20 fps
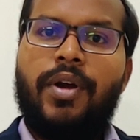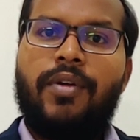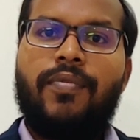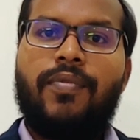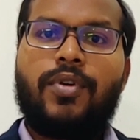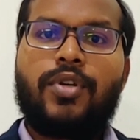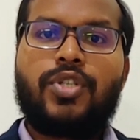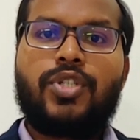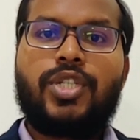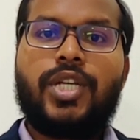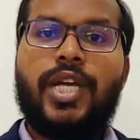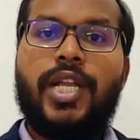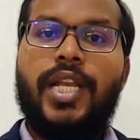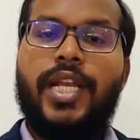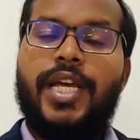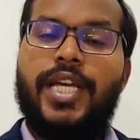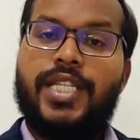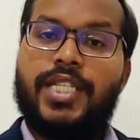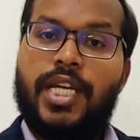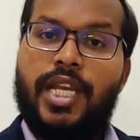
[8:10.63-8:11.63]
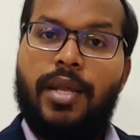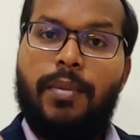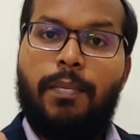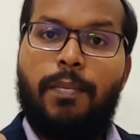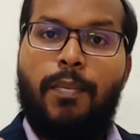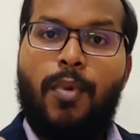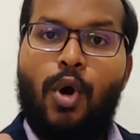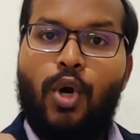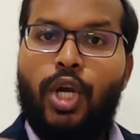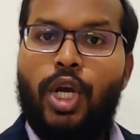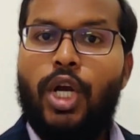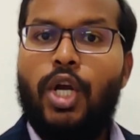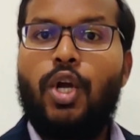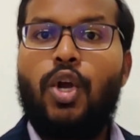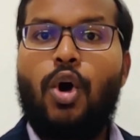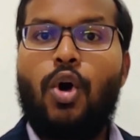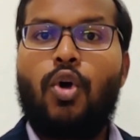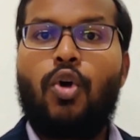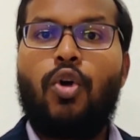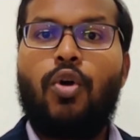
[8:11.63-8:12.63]
for sale is an important
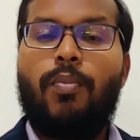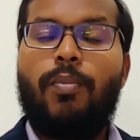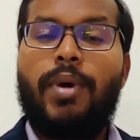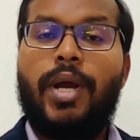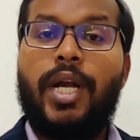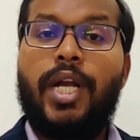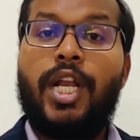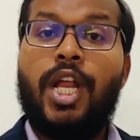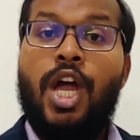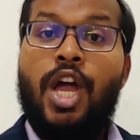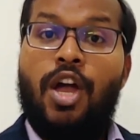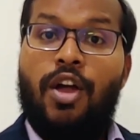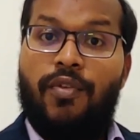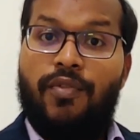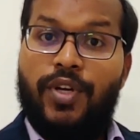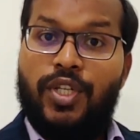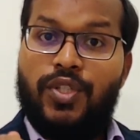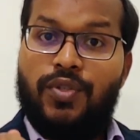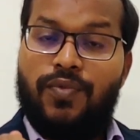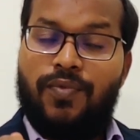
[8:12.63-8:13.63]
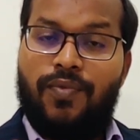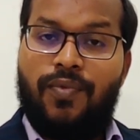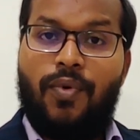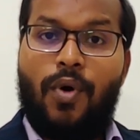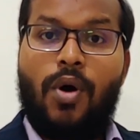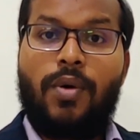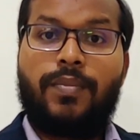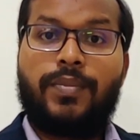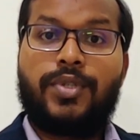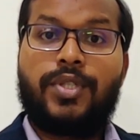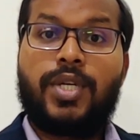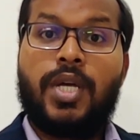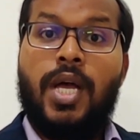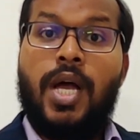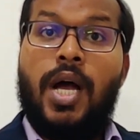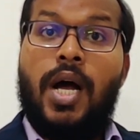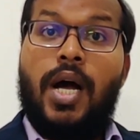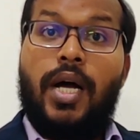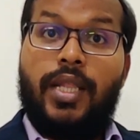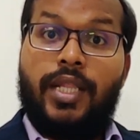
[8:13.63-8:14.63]
document which forms
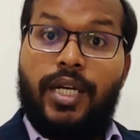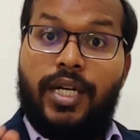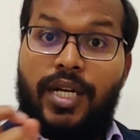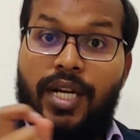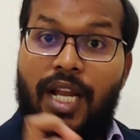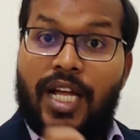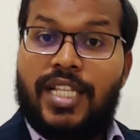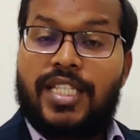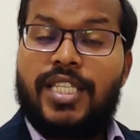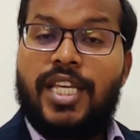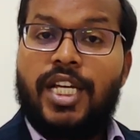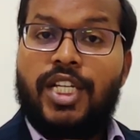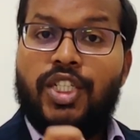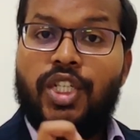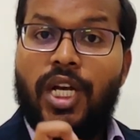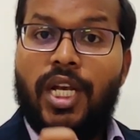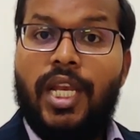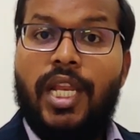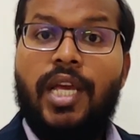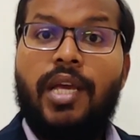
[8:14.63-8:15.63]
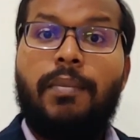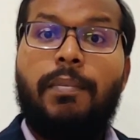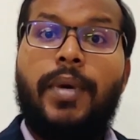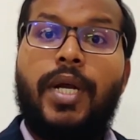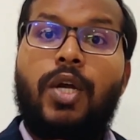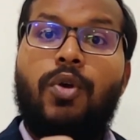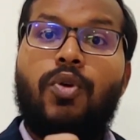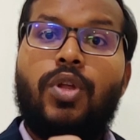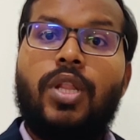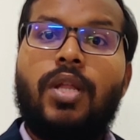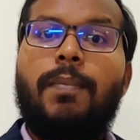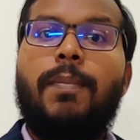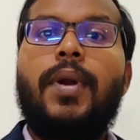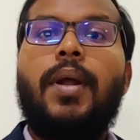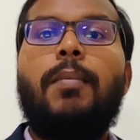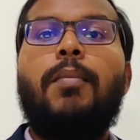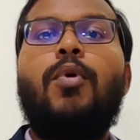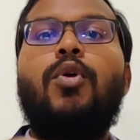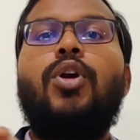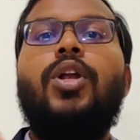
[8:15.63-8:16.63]
the transaction link between the
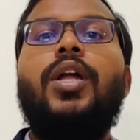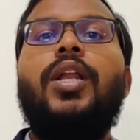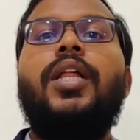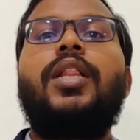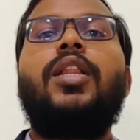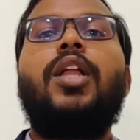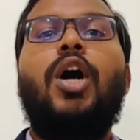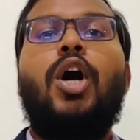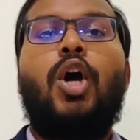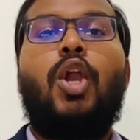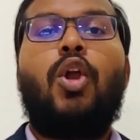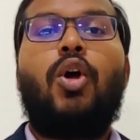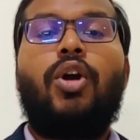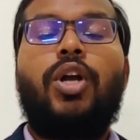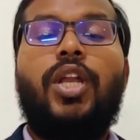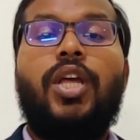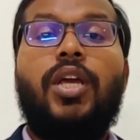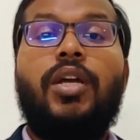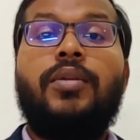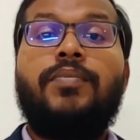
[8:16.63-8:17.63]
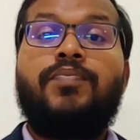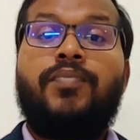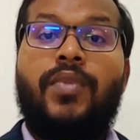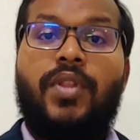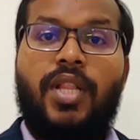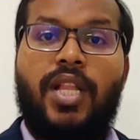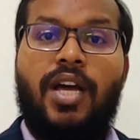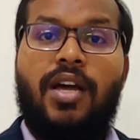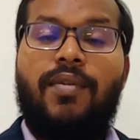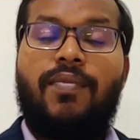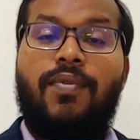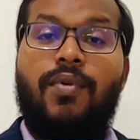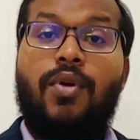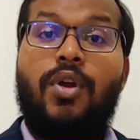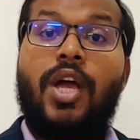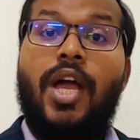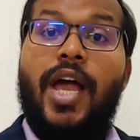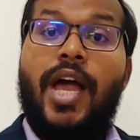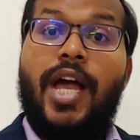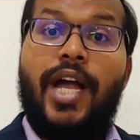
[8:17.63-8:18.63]
promoter and the allottee. Therefore,
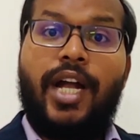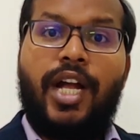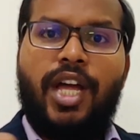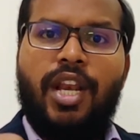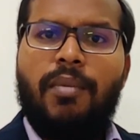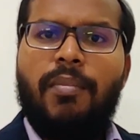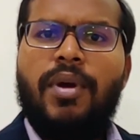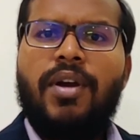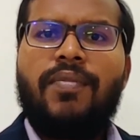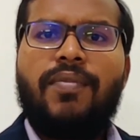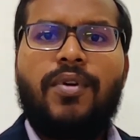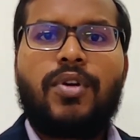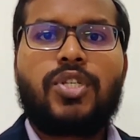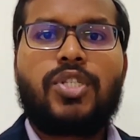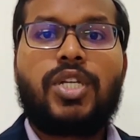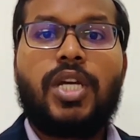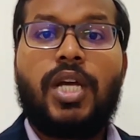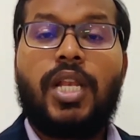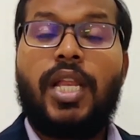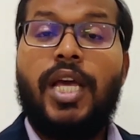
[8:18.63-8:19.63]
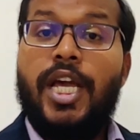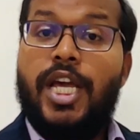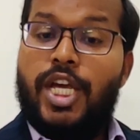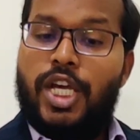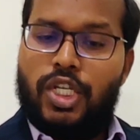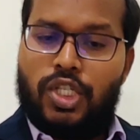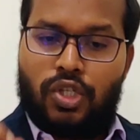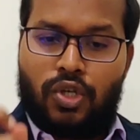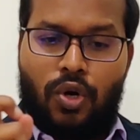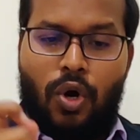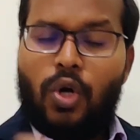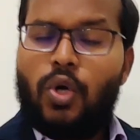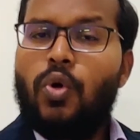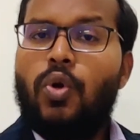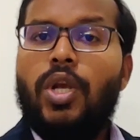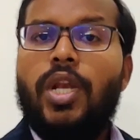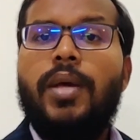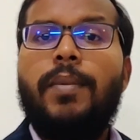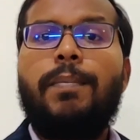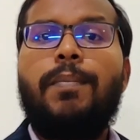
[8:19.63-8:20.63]
agreement for sale is not
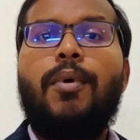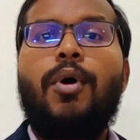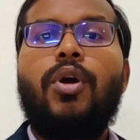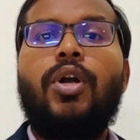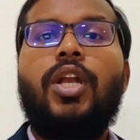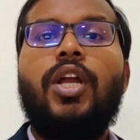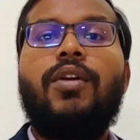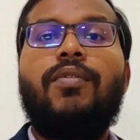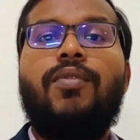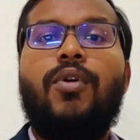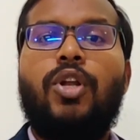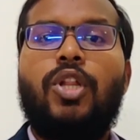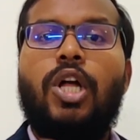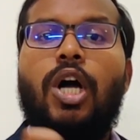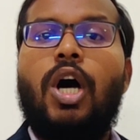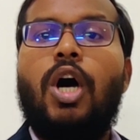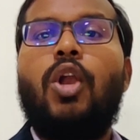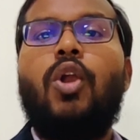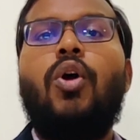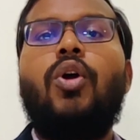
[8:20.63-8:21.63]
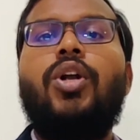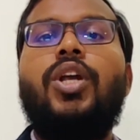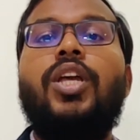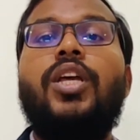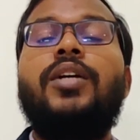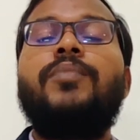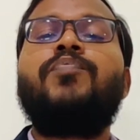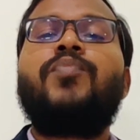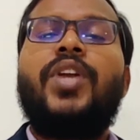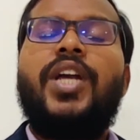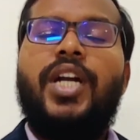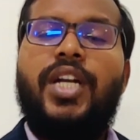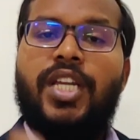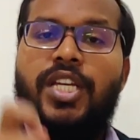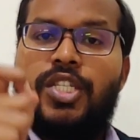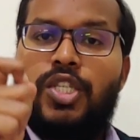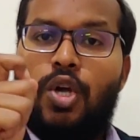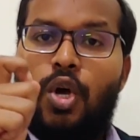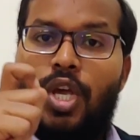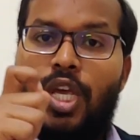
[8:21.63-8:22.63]
only important for the allottee, it
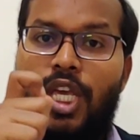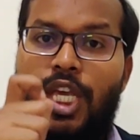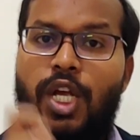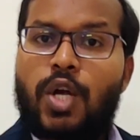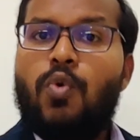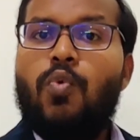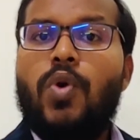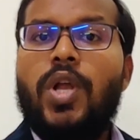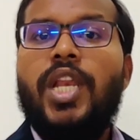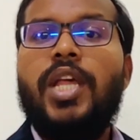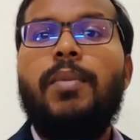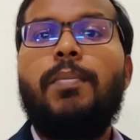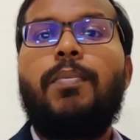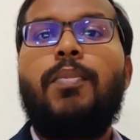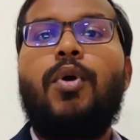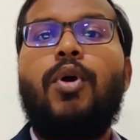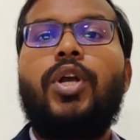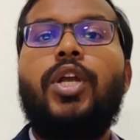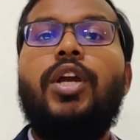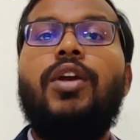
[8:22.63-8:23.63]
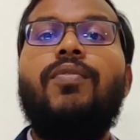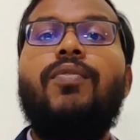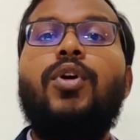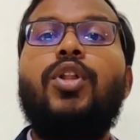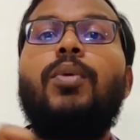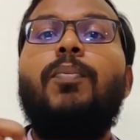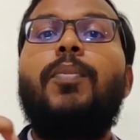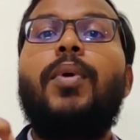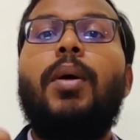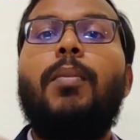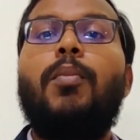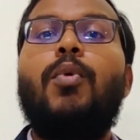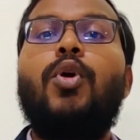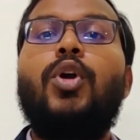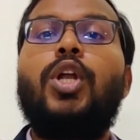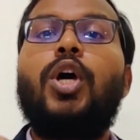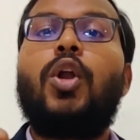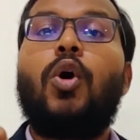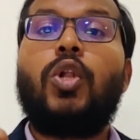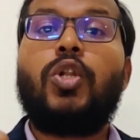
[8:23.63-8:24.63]
is equally important for the
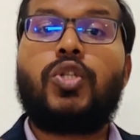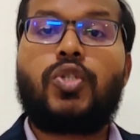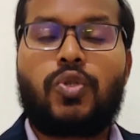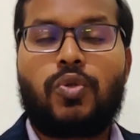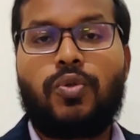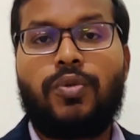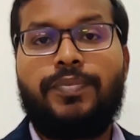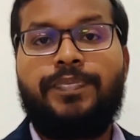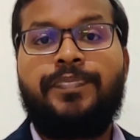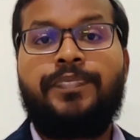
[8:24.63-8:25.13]
promoter also.